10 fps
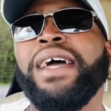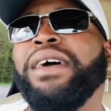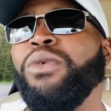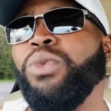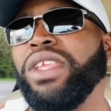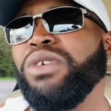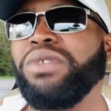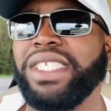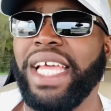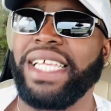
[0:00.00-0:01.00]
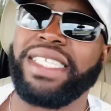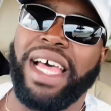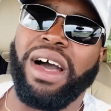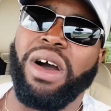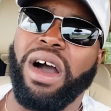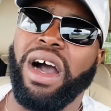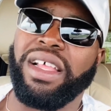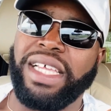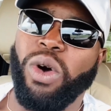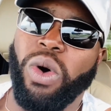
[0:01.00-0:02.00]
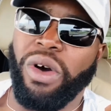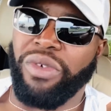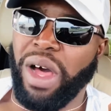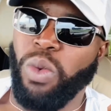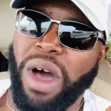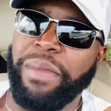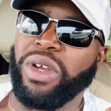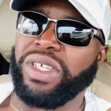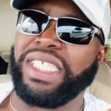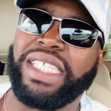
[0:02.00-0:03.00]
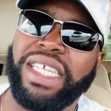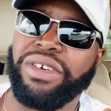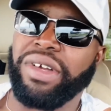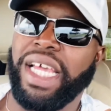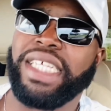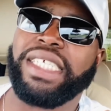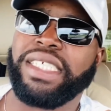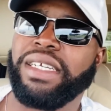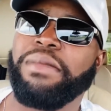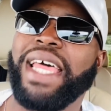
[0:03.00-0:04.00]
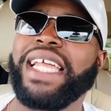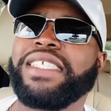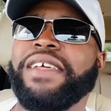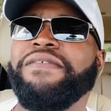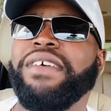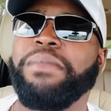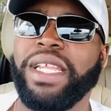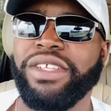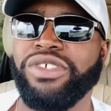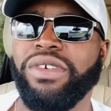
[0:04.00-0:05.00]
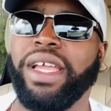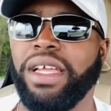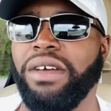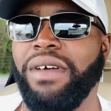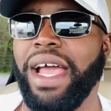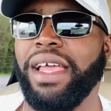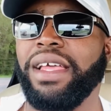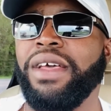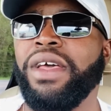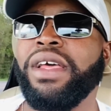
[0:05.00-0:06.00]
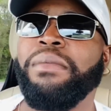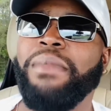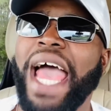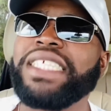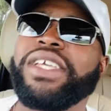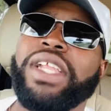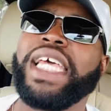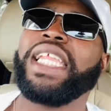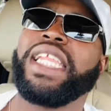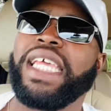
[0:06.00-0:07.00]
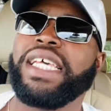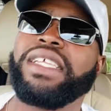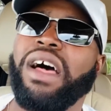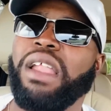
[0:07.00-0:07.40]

When you chase a woman or seek a relationship, that is a feminine trait, all right? Masculinity is all